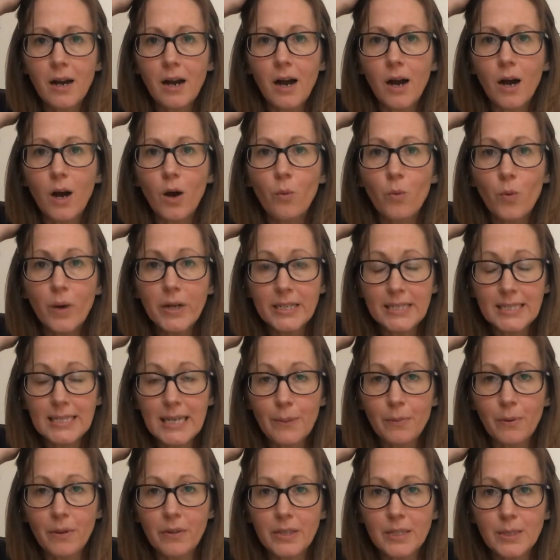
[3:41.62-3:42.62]
And when you
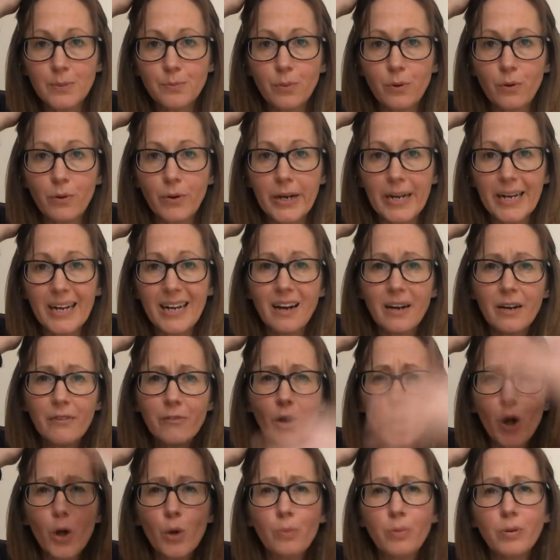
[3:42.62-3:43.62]
tap on this point, it kind of
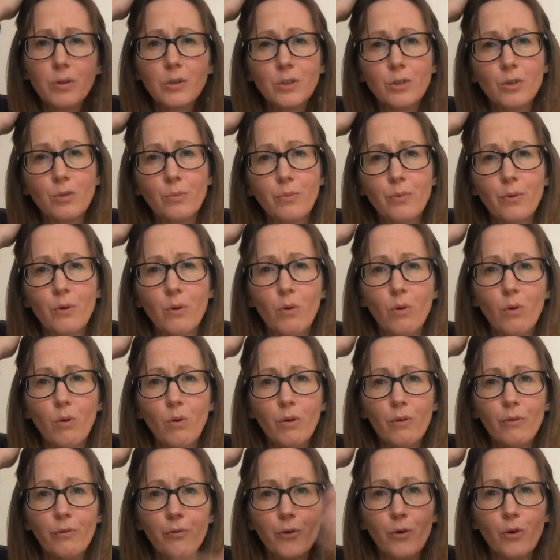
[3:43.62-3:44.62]
opens up all
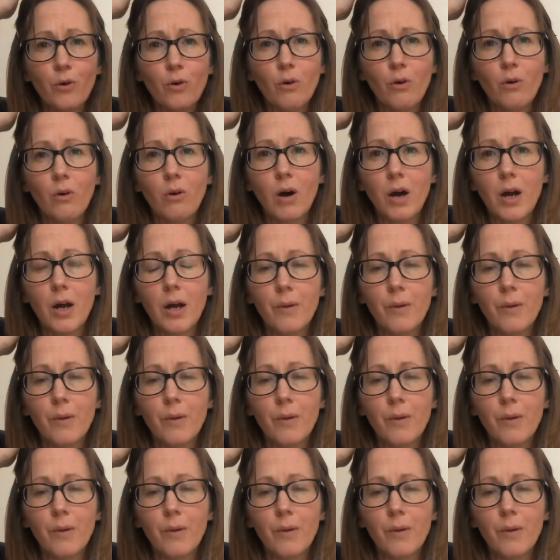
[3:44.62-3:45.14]
of your